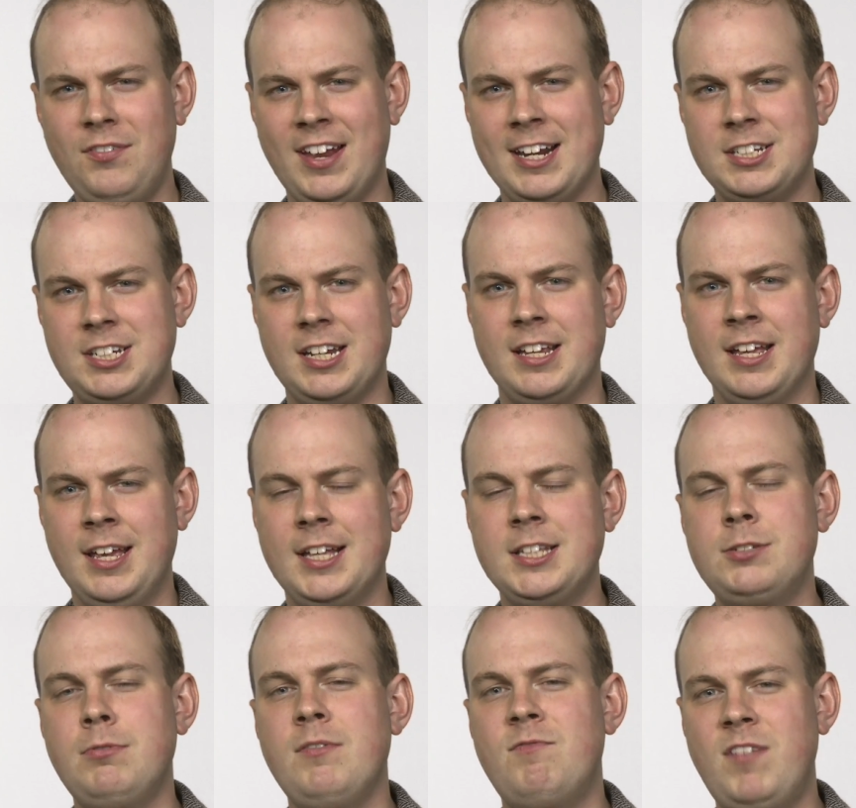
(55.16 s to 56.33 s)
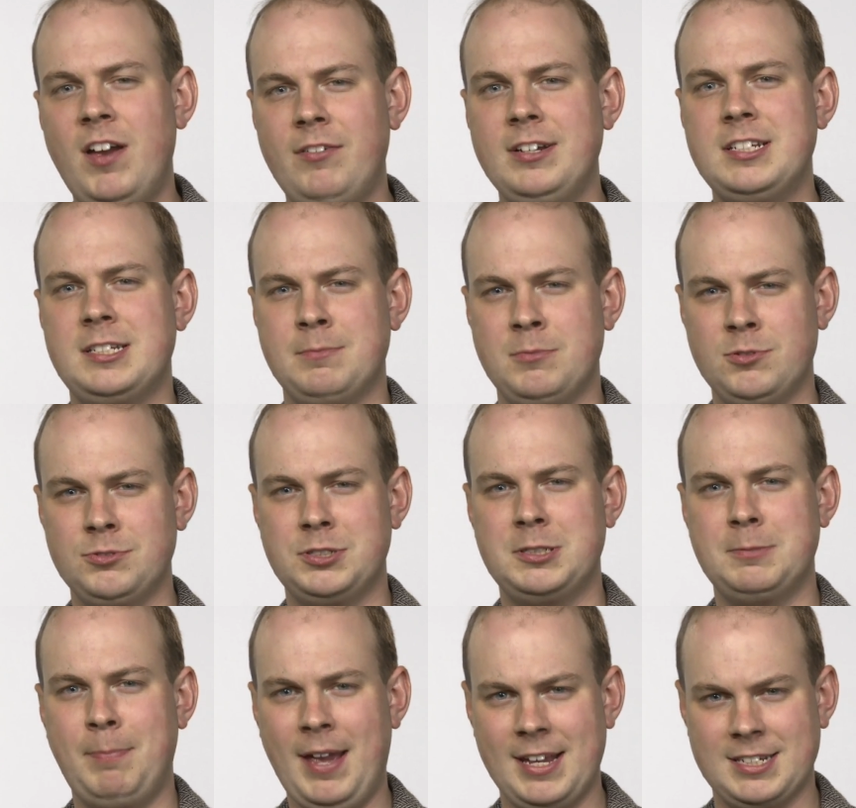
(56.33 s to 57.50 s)
of energy into a very small
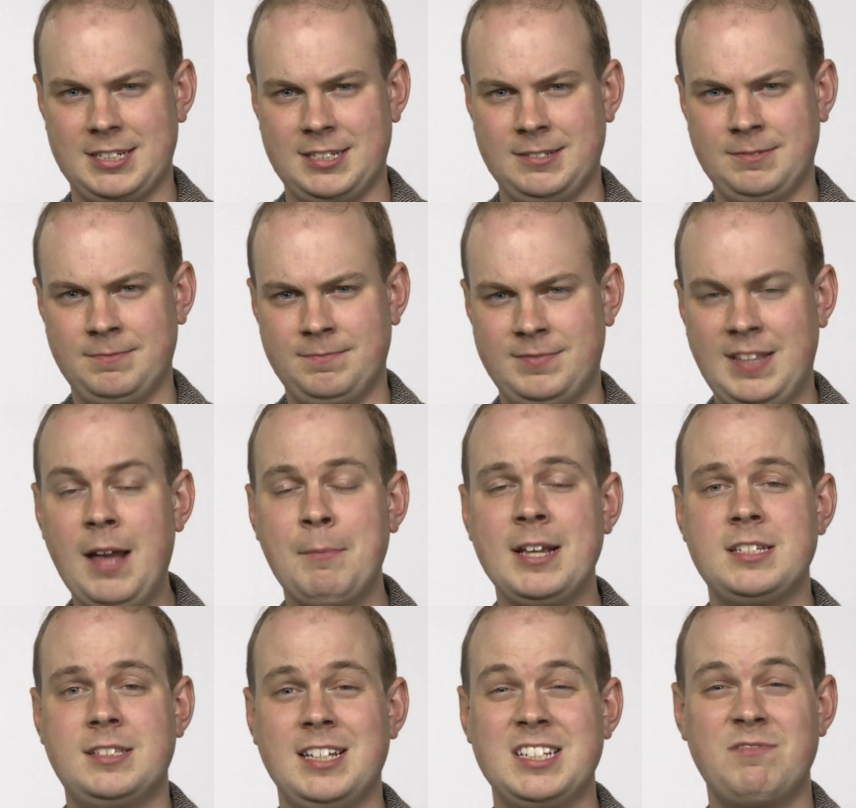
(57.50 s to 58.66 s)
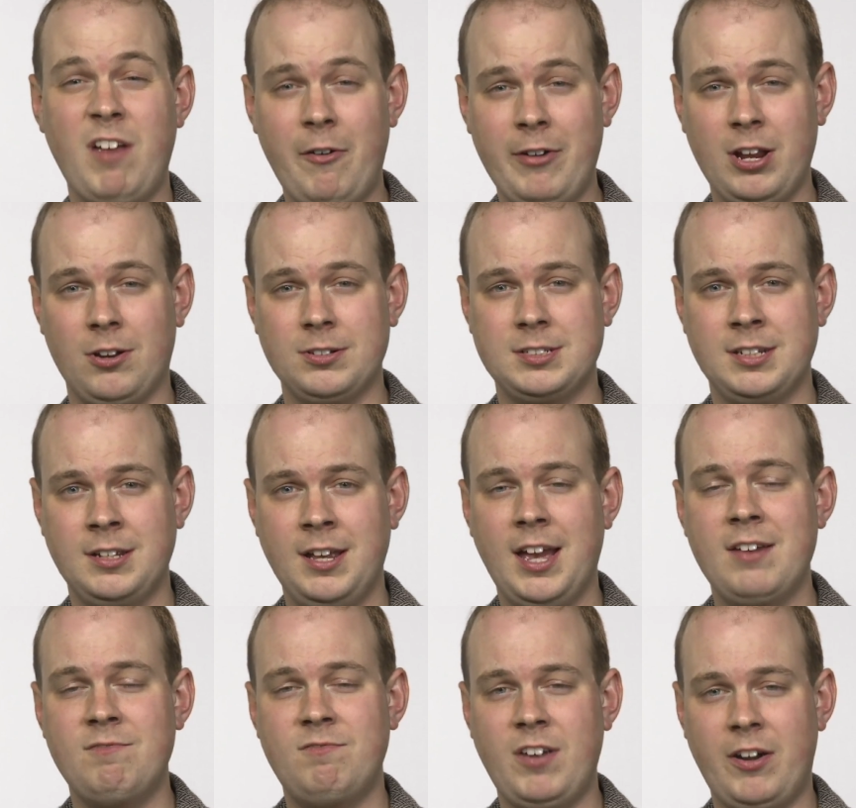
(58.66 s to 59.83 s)
space. That makes things very hot and